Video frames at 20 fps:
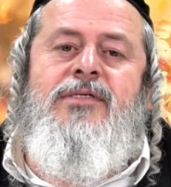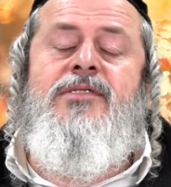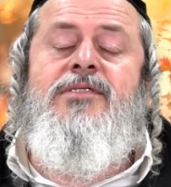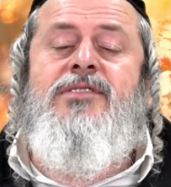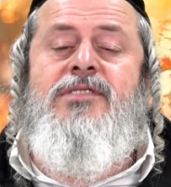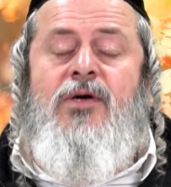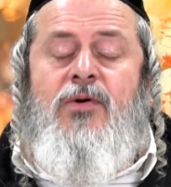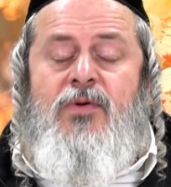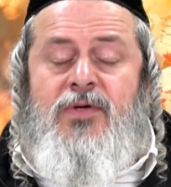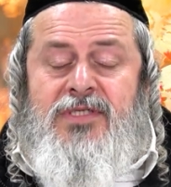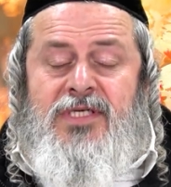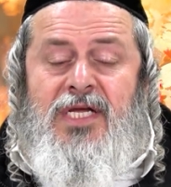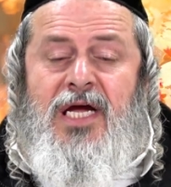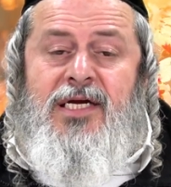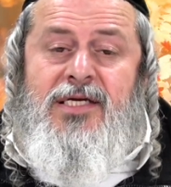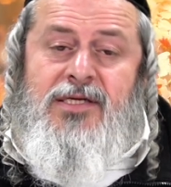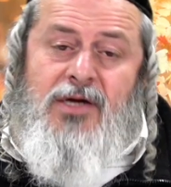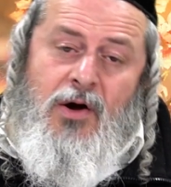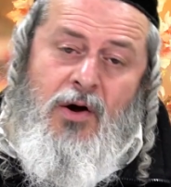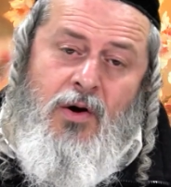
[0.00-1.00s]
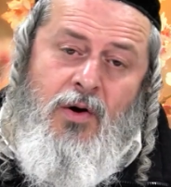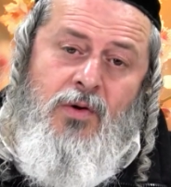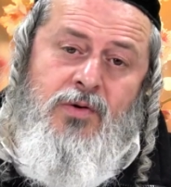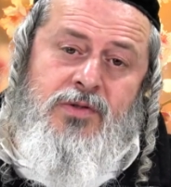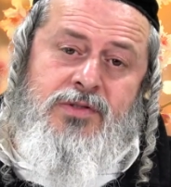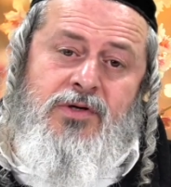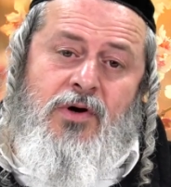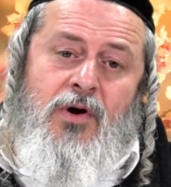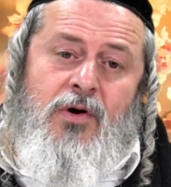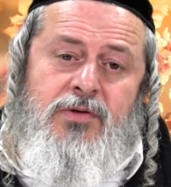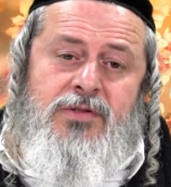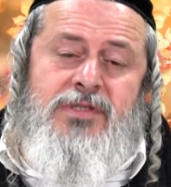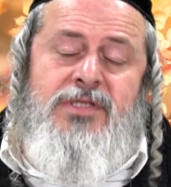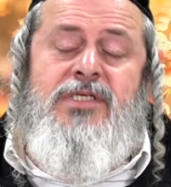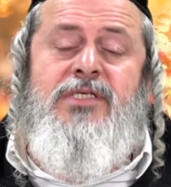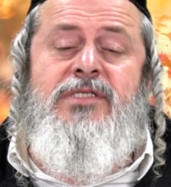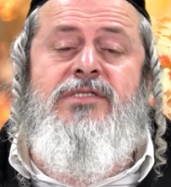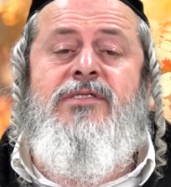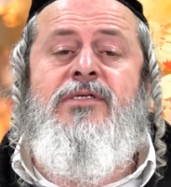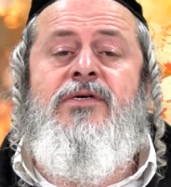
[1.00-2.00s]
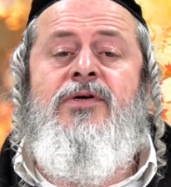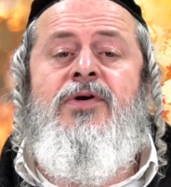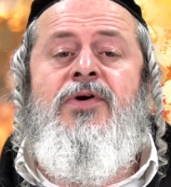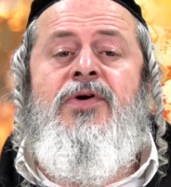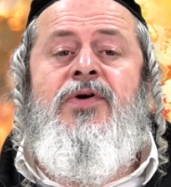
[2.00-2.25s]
So it's like oldness.